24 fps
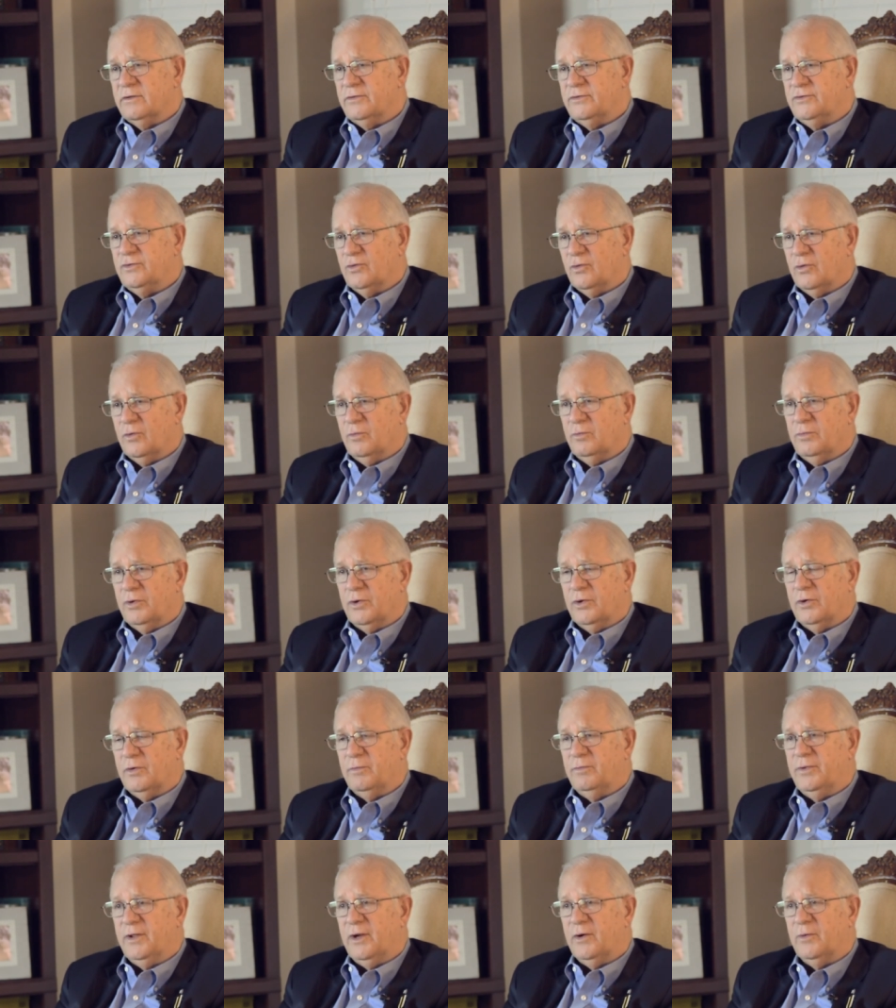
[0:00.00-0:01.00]
short
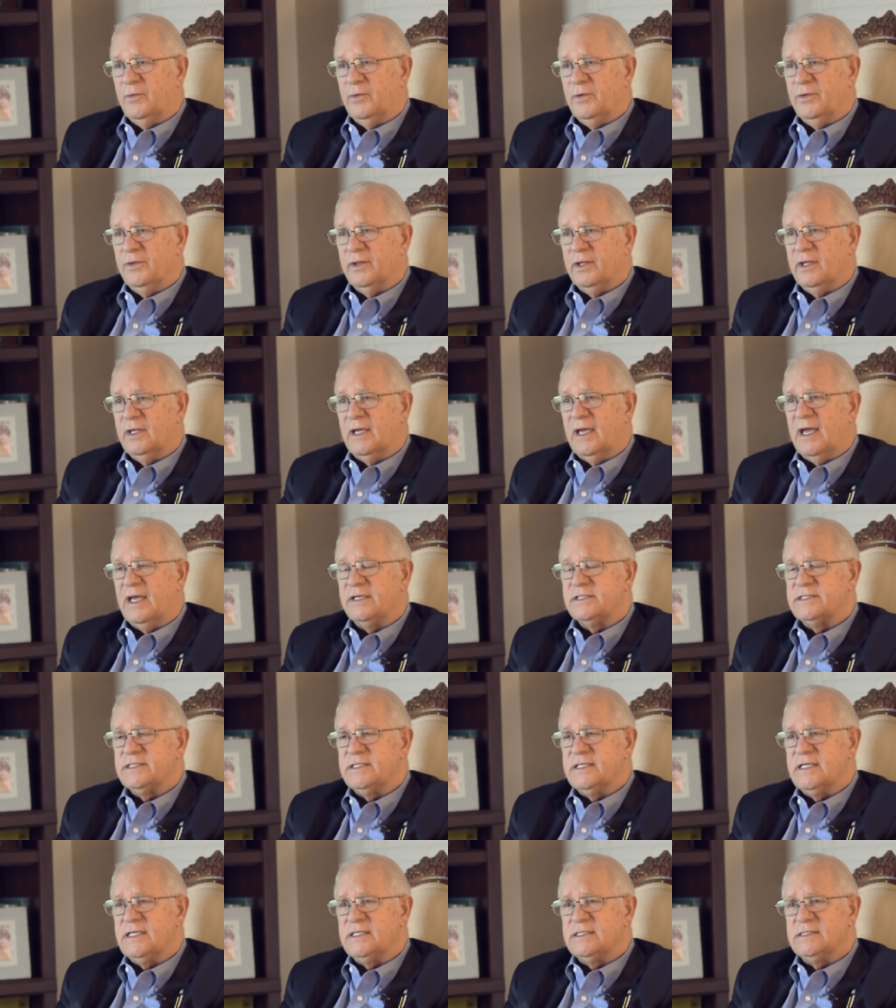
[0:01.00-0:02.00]
blurb there where the guy
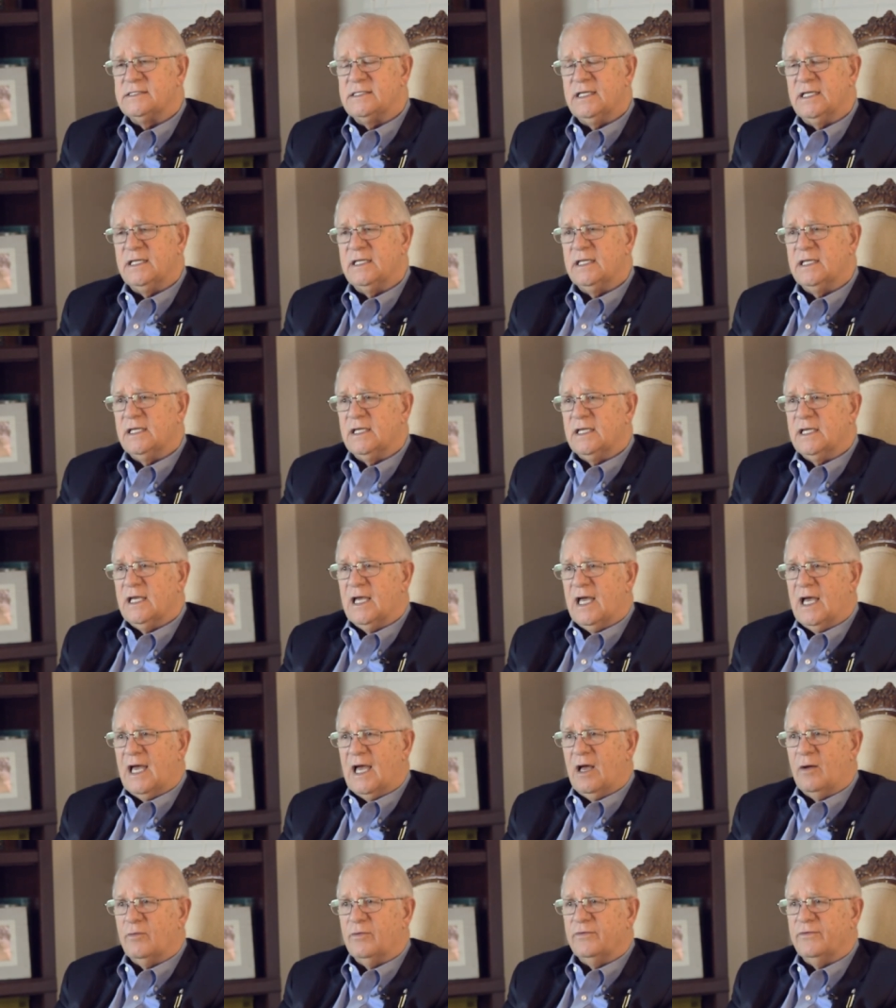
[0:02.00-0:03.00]
says that
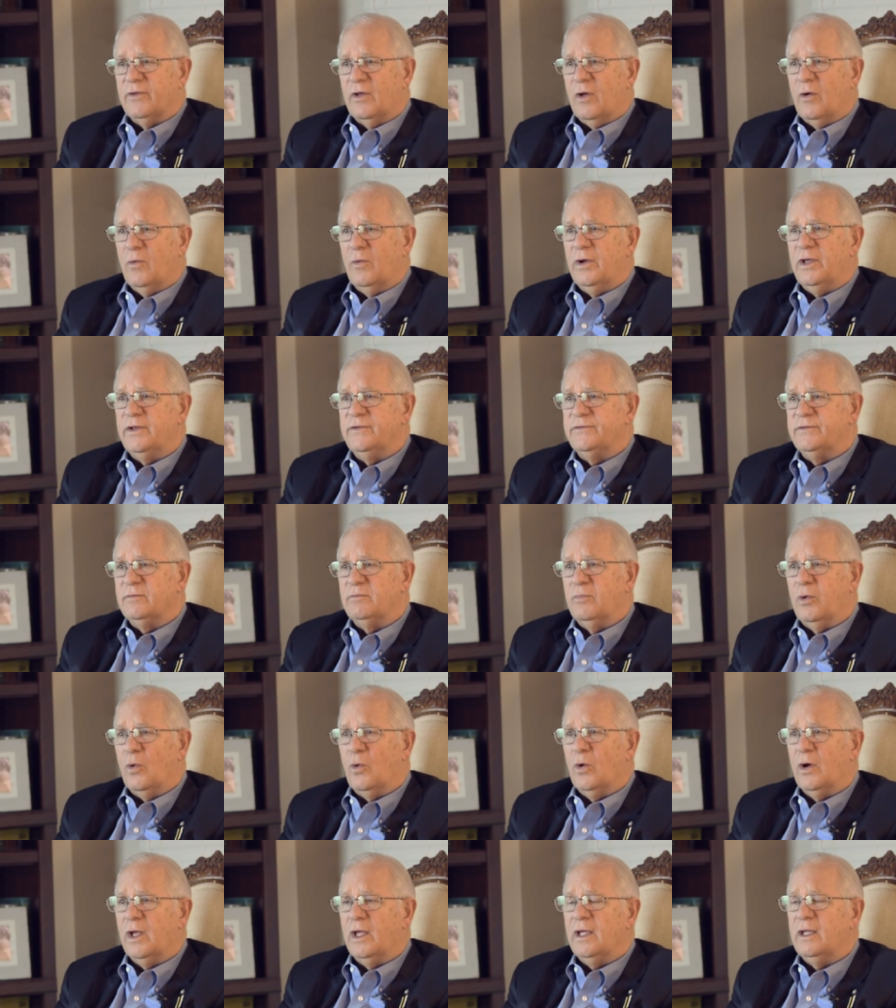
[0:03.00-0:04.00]
I was always a
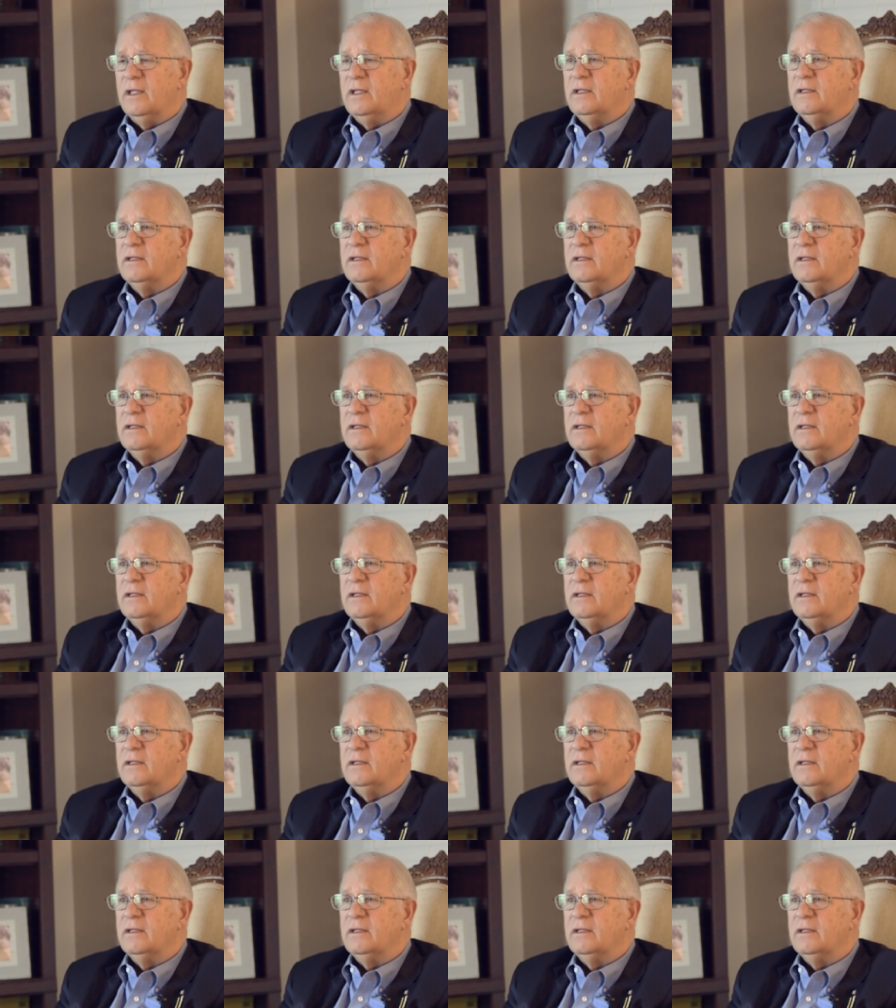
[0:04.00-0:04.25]
boy